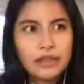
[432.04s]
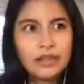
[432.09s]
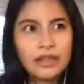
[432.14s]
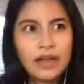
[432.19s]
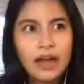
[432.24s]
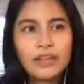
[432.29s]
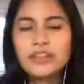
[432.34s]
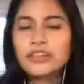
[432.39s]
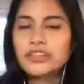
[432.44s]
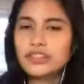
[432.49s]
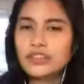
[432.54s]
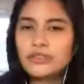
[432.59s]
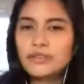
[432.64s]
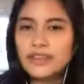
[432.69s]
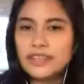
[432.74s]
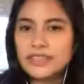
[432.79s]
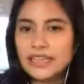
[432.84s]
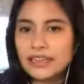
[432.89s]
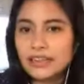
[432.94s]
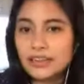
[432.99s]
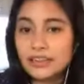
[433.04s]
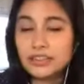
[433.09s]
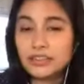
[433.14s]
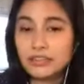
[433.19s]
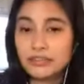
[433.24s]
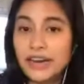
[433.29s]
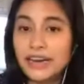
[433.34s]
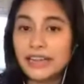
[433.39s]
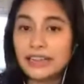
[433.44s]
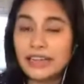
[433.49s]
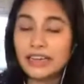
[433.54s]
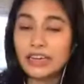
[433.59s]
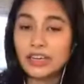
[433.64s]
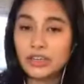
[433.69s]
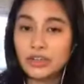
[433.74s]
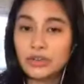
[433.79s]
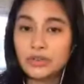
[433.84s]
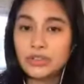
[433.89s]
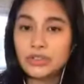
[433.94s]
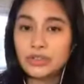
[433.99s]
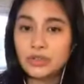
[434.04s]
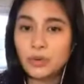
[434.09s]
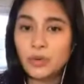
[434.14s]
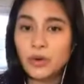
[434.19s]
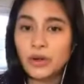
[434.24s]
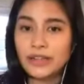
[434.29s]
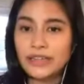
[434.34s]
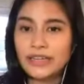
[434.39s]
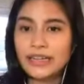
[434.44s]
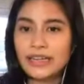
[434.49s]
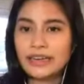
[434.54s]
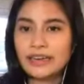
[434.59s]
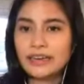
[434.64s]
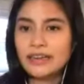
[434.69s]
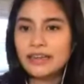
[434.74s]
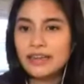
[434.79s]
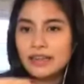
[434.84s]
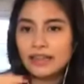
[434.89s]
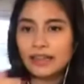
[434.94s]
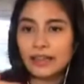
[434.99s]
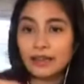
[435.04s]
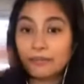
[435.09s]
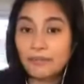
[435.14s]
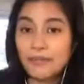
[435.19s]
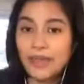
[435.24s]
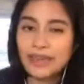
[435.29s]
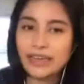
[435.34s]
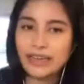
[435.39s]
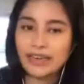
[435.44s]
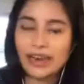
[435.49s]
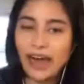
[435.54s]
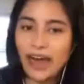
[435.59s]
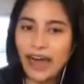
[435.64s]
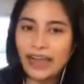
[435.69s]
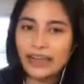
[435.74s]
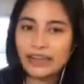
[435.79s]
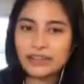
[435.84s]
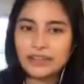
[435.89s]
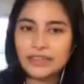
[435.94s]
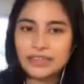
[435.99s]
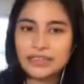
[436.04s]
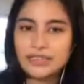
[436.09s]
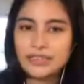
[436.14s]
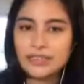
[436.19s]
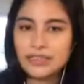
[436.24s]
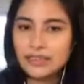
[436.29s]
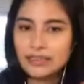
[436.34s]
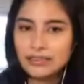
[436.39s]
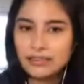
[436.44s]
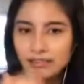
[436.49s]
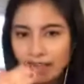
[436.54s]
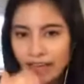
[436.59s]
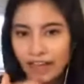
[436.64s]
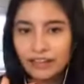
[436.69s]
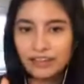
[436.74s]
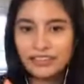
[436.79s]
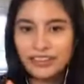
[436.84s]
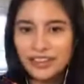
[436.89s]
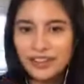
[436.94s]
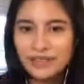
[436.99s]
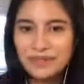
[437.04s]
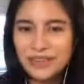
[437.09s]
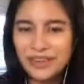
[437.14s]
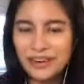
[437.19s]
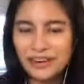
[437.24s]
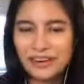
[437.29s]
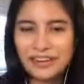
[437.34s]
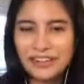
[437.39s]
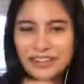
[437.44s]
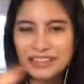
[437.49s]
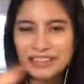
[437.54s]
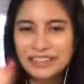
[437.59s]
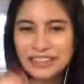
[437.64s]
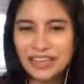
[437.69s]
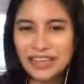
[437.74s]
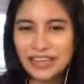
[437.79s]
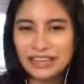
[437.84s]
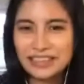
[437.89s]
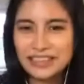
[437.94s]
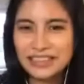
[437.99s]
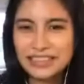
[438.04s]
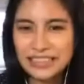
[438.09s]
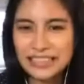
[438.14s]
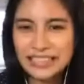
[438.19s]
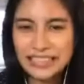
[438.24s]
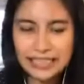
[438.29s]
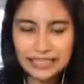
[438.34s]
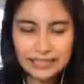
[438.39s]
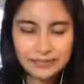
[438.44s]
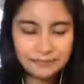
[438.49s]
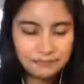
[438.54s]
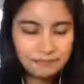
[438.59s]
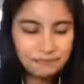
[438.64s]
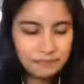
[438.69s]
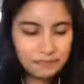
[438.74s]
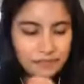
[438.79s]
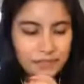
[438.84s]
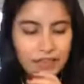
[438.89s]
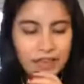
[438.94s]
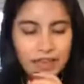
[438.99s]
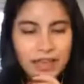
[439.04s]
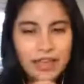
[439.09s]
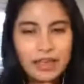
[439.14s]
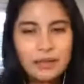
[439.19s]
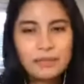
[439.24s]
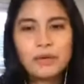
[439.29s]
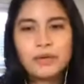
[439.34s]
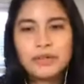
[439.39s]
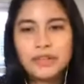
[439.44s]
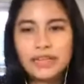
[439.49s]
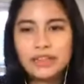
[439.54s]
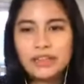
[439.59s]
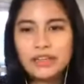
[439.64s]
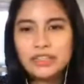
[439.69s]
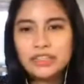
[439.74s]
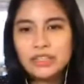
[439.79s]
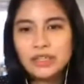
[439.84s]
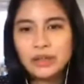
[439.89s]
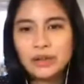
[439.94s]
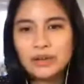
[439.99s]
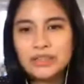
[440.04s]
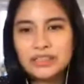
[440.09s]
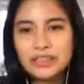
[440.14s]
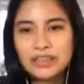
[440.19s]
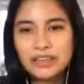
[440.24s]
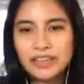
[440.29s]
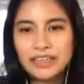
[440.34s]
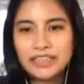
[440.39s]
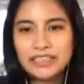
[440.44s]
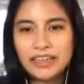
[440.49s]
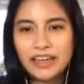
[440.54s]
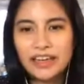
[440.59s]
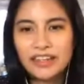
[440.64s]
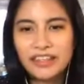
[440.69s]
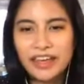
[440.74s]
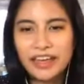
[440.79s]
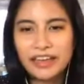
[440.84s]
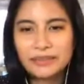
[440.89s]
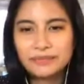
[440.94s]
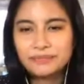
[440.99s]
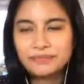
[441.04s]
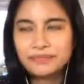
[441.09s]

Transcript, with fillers: on the surface, that looks great. Like a new school can like make it high in this algorithm or in this uh, this listing. But when they looked closer, they saw that